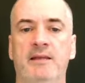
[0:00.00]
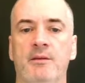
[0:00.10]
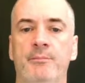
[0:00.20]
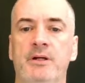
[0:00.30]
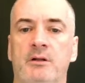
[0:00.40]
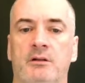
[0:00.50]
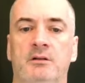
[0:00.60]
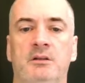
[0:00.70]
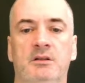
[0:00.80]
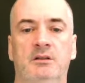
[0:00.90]
the bill
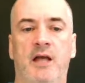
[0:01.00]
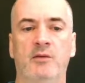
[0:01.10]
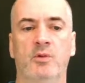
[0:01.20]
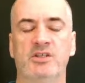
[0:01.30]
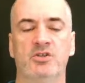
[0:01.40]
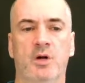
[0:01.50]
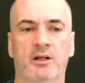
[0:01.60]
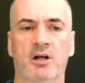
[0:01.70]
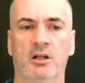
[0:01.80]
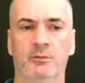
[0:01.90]
at restaurant in
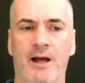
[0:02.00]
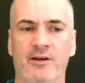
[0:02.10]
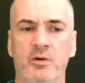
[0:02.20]
Colorado.